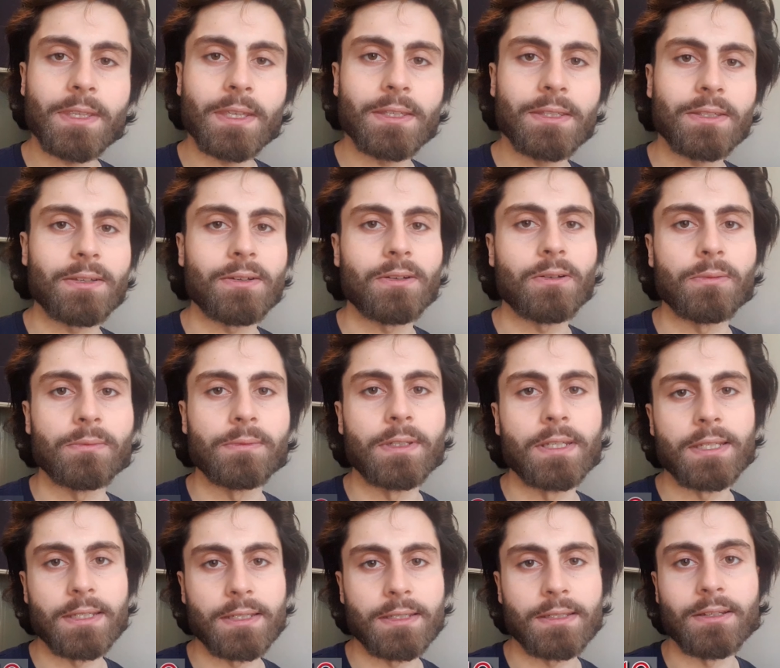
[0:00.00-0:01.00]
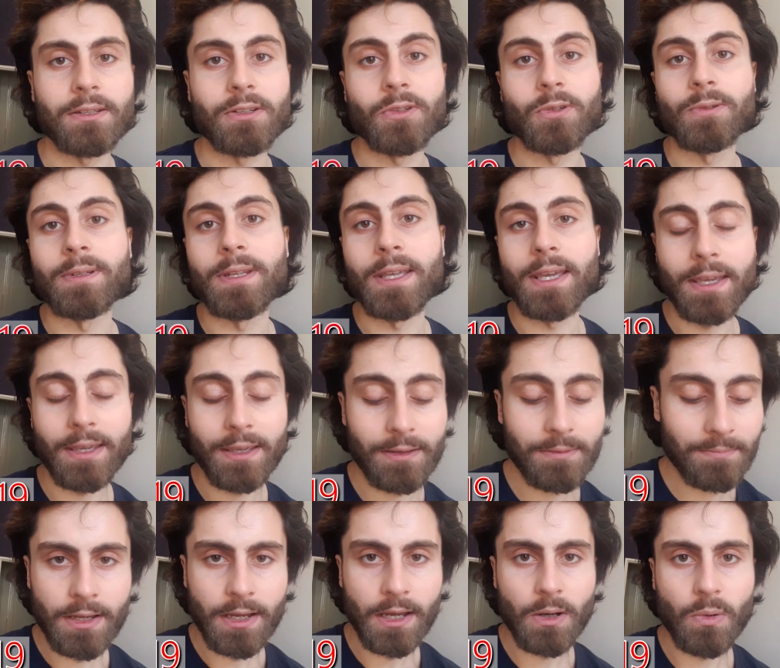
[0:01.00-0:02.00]
So this is a new day.
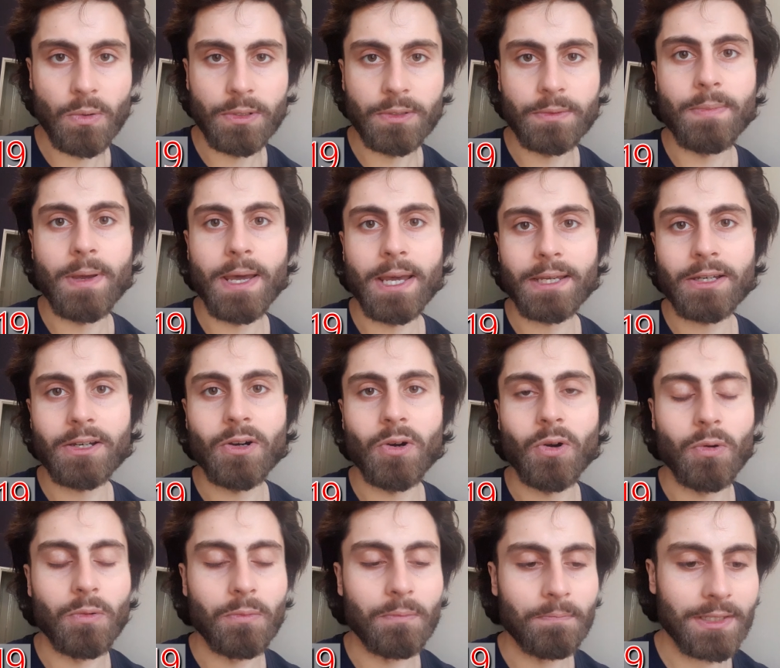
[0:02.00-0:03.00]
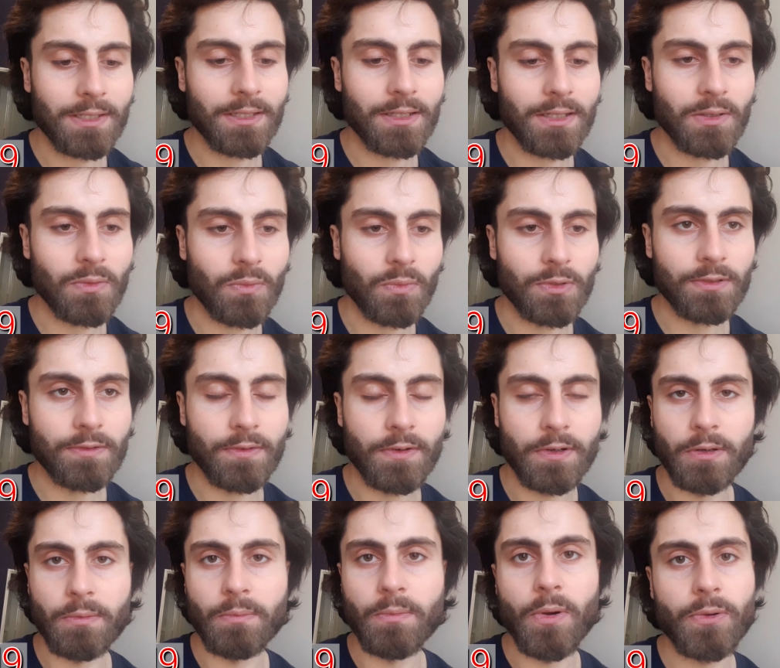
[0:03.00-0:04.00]
I went back home. Uh, it was a
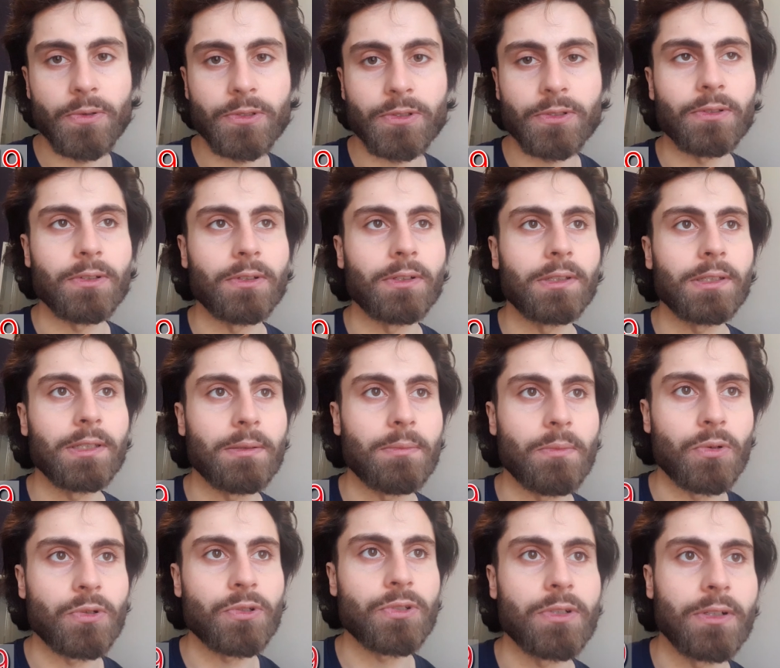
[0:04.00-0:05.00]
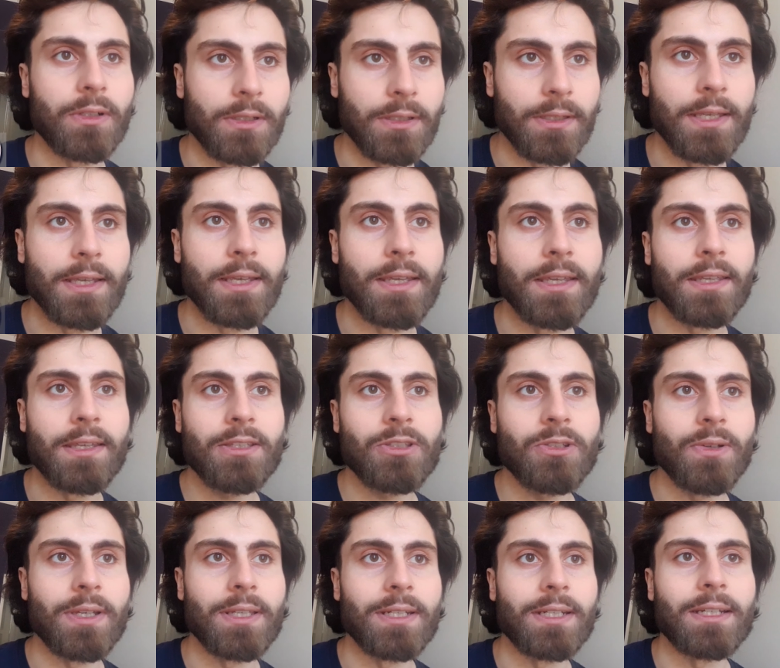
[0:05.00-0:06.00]
very emotional, emotional day
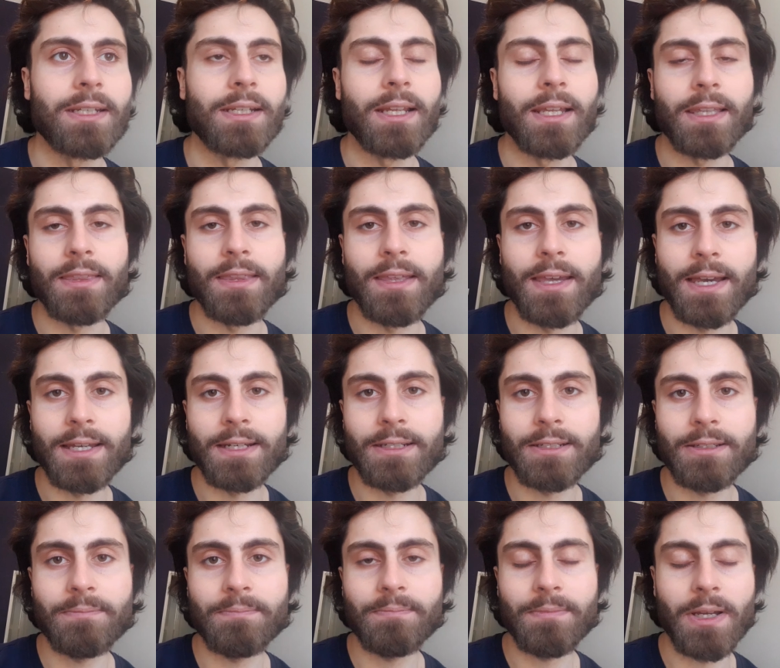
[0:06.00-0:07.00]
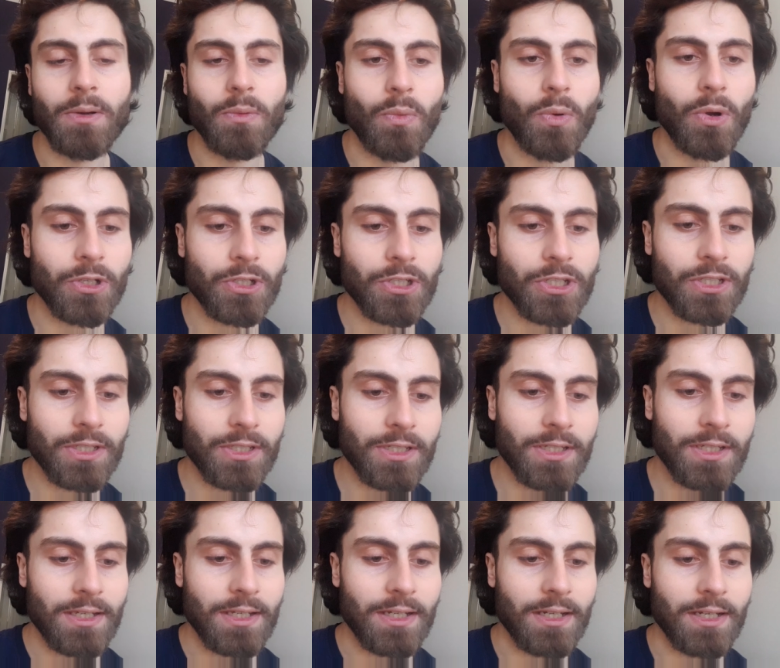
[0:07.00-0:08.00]
to end it like that. I watched
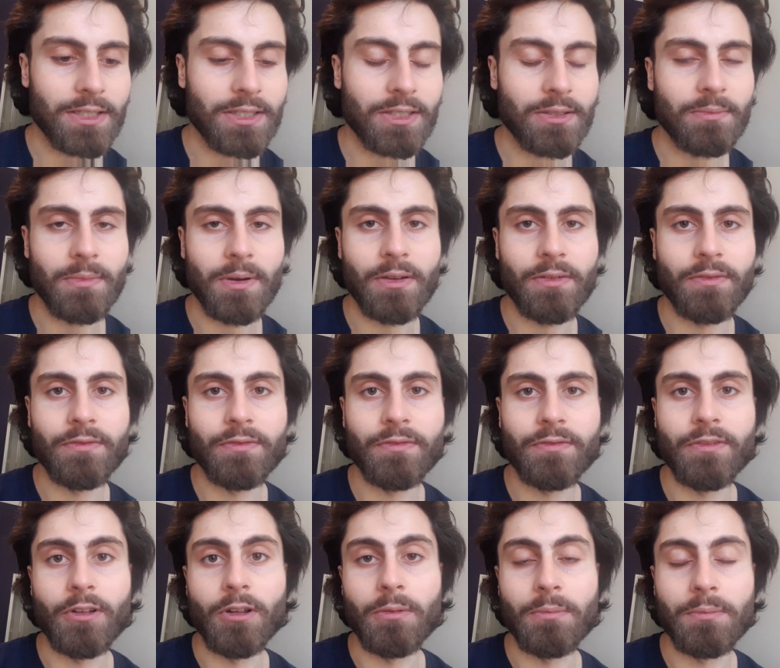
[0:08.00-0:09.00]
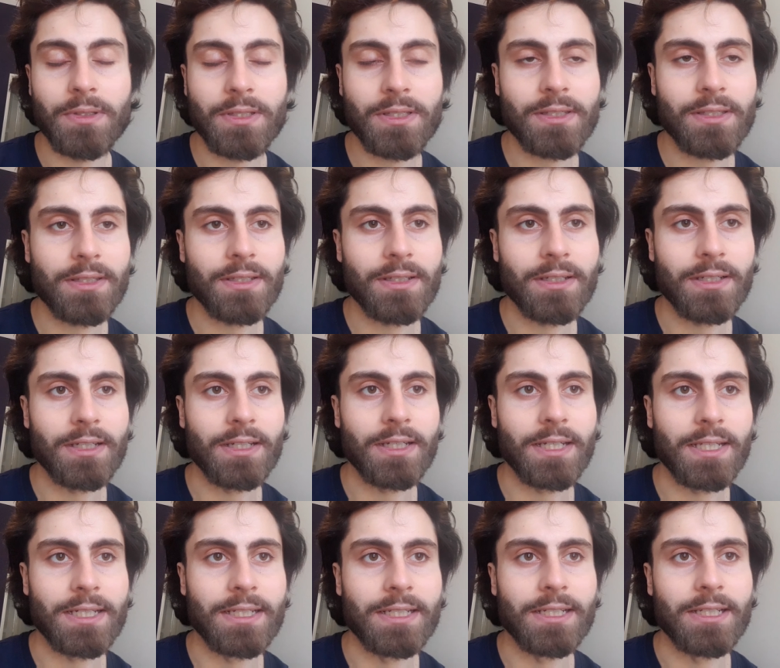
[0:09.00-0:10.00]
uh, some of my films,
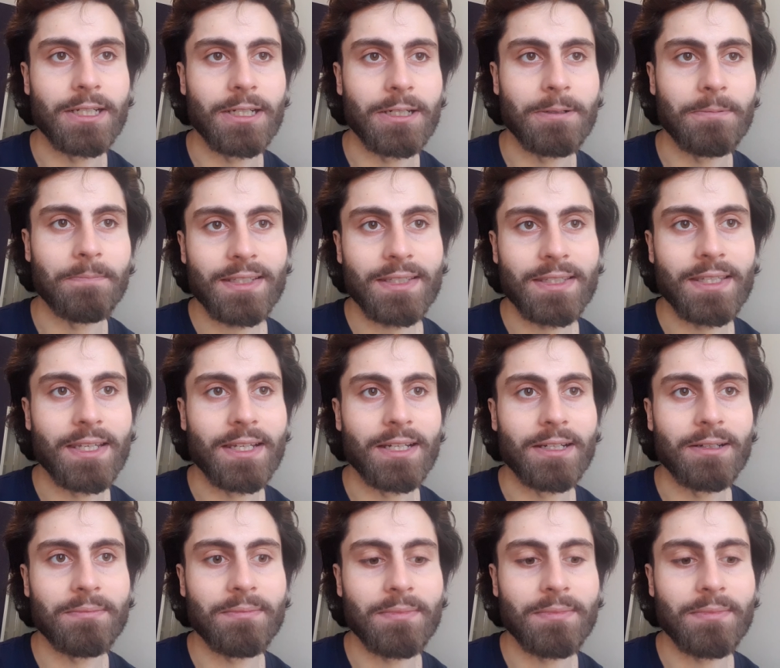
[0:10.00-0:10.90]
and um, yeah,